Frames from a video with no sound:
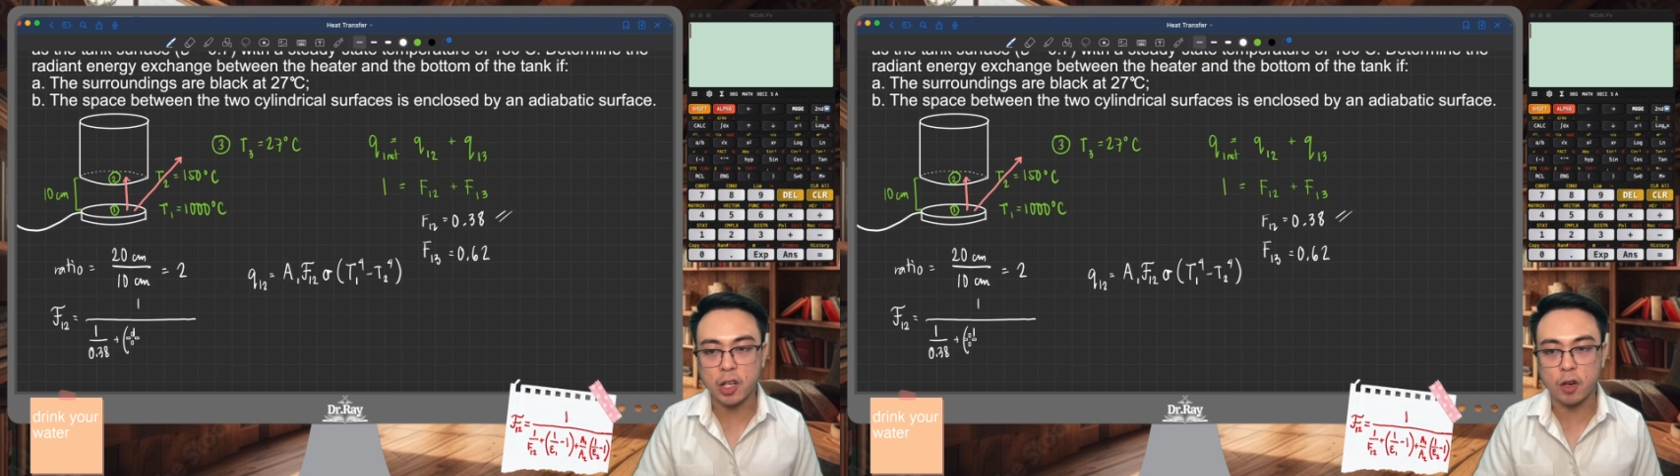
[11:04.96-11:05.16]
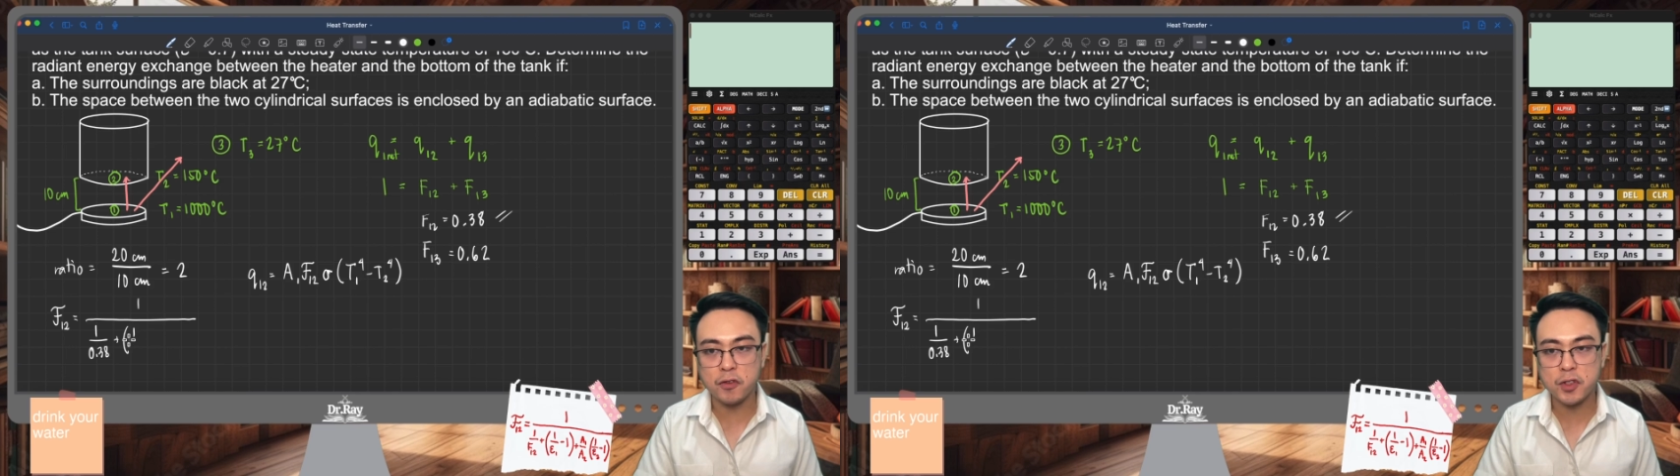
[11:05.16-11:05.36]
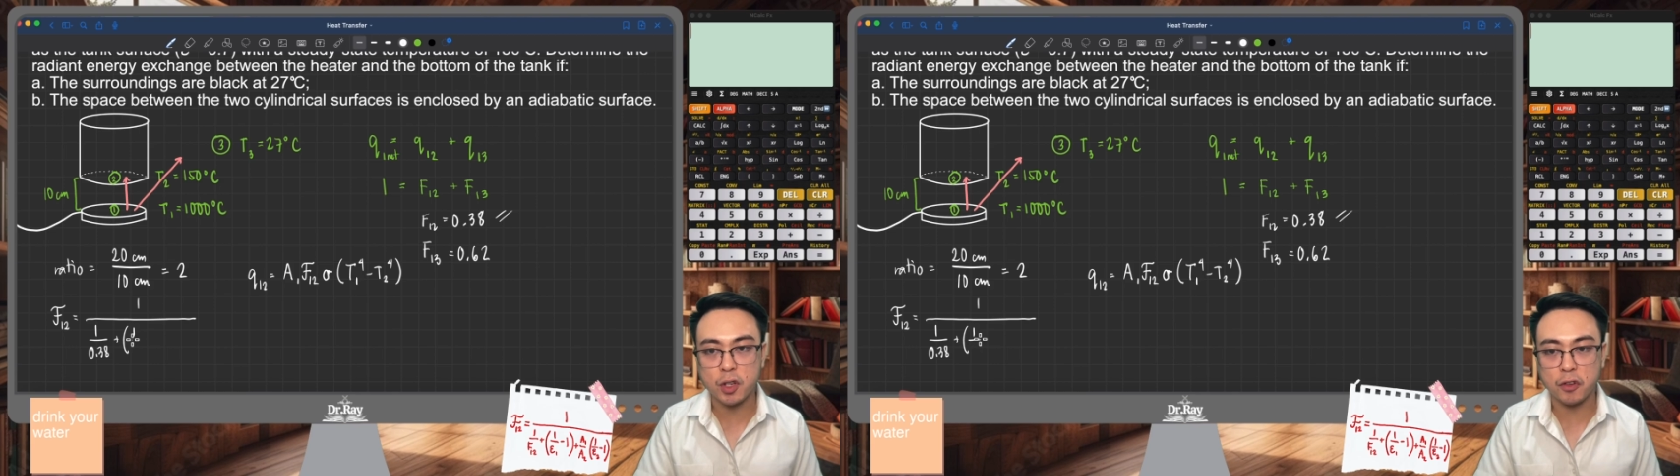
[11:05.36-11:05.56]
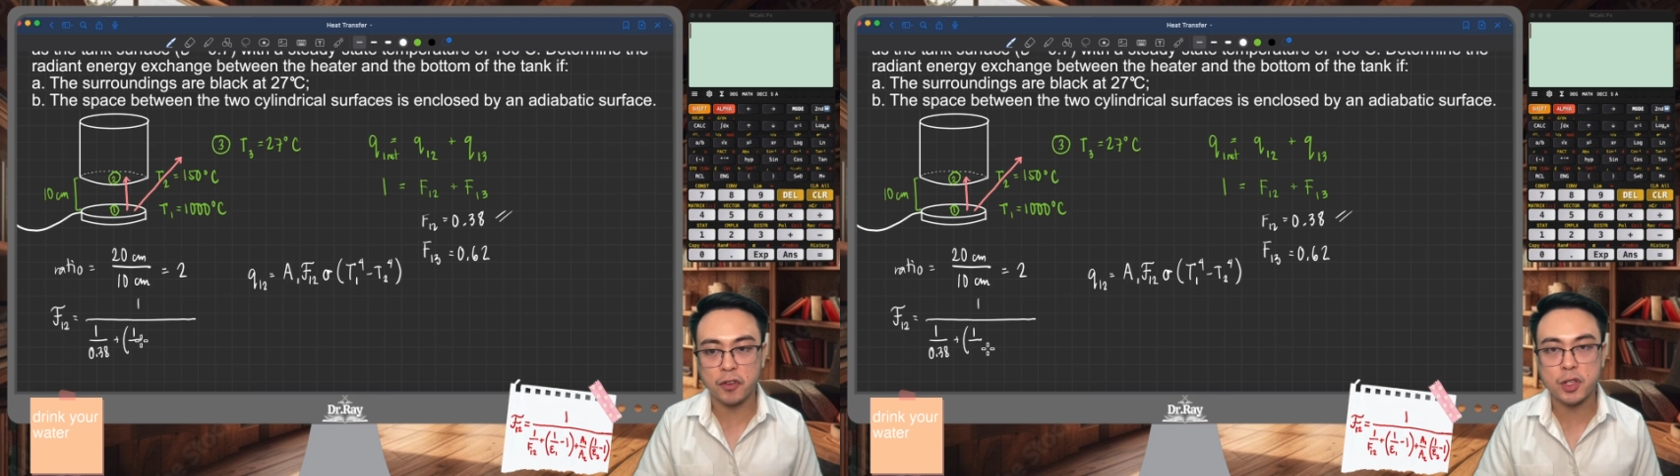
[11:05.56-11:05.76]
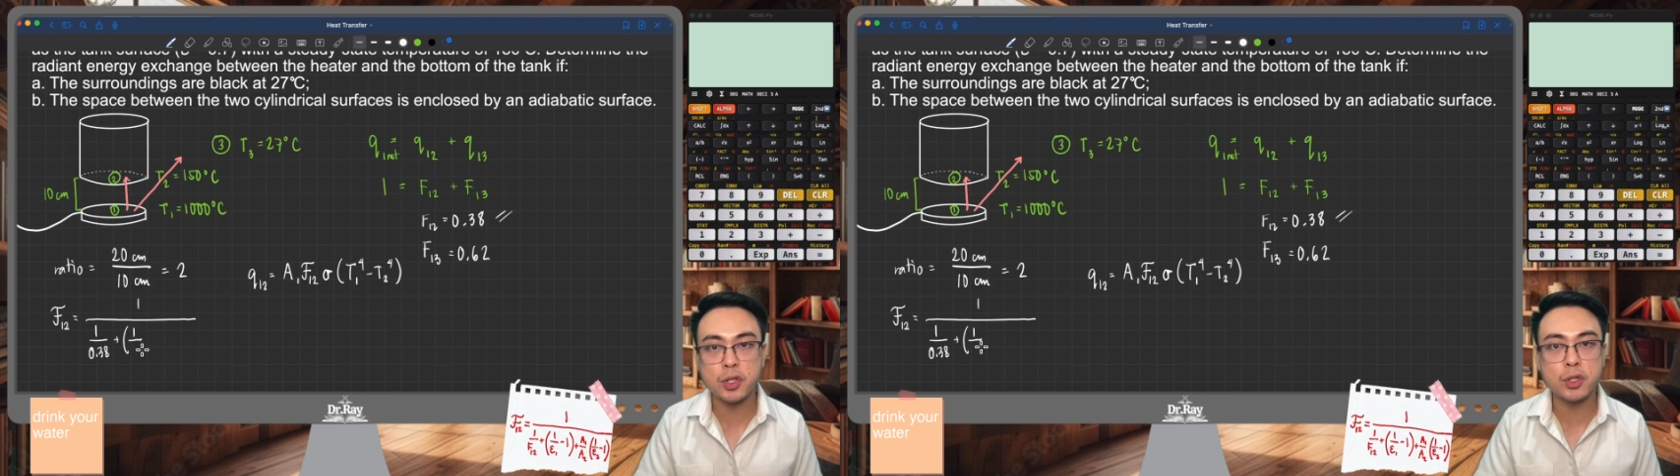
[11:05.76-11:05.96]
of
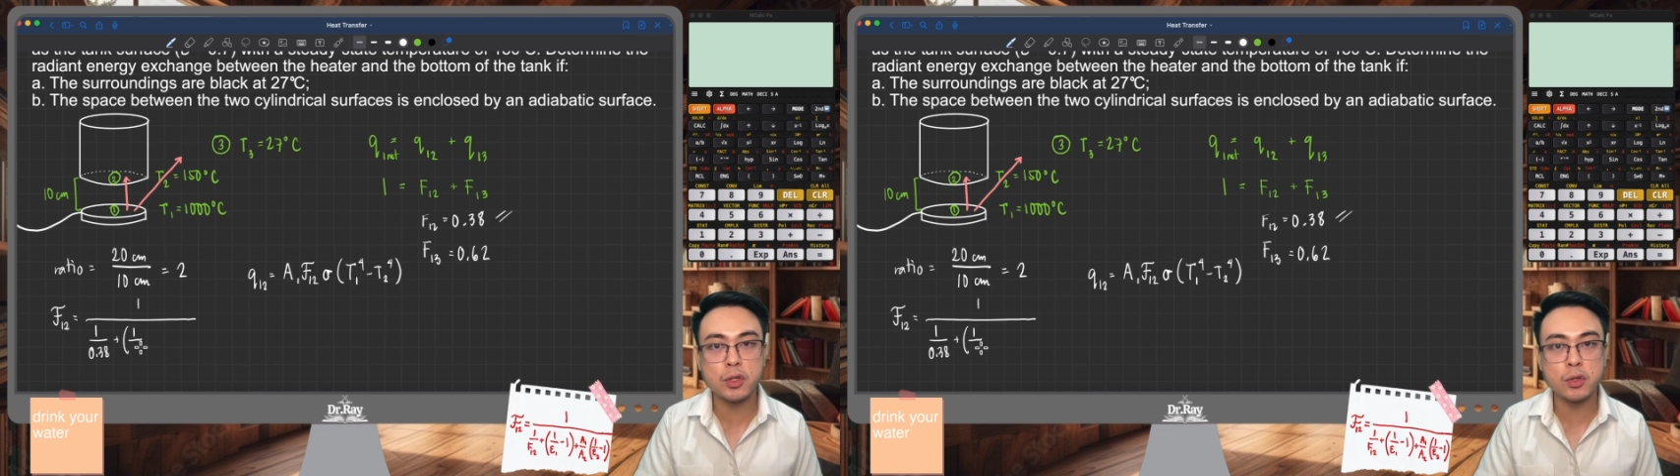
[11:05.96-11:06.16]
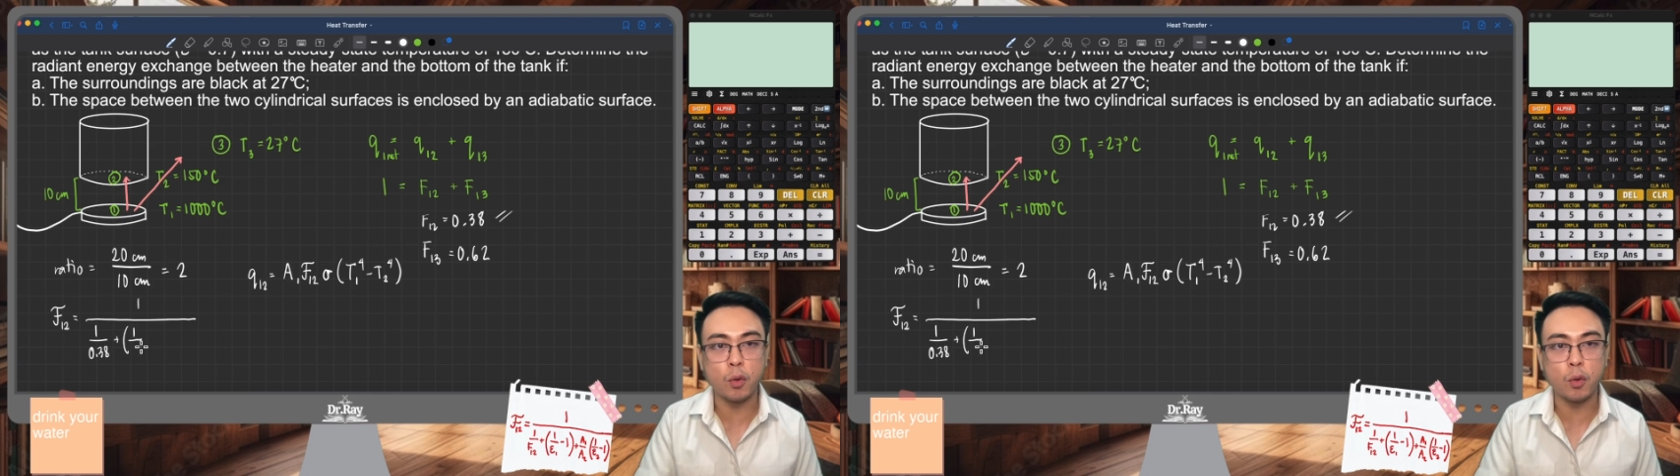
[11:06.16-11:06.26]
surface